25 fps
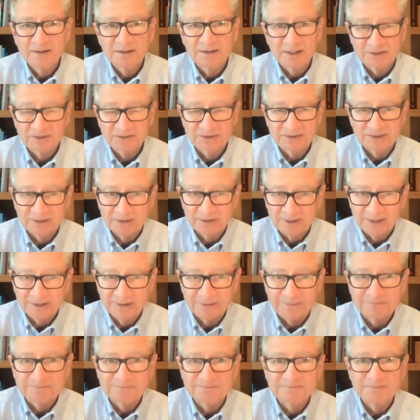I still
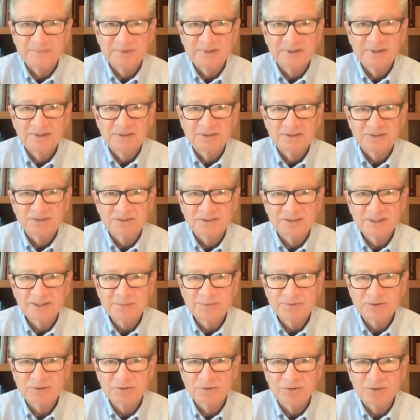am.
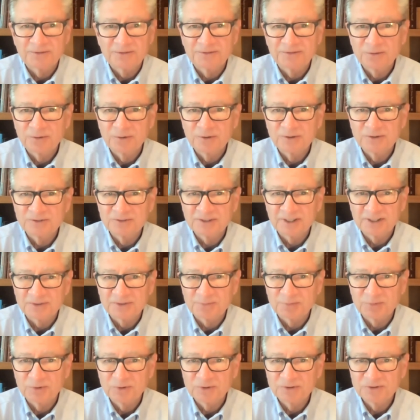SleepScore forged, has
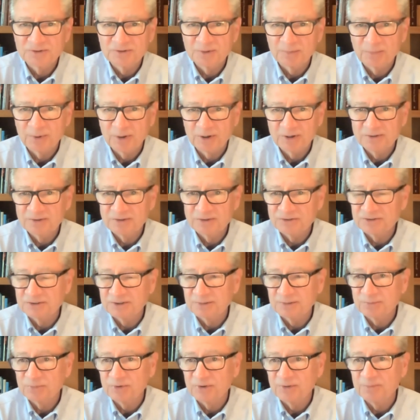forged a
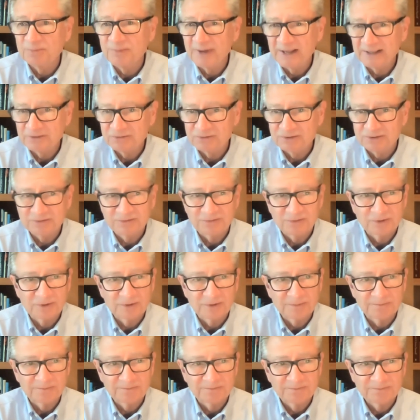partnership with Mattress
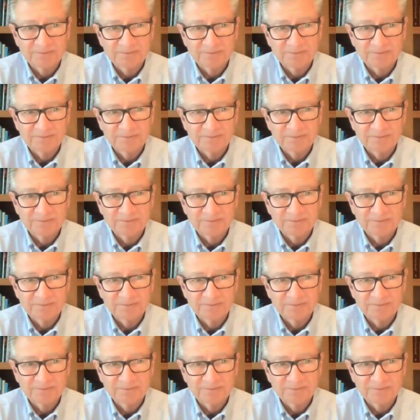Firm,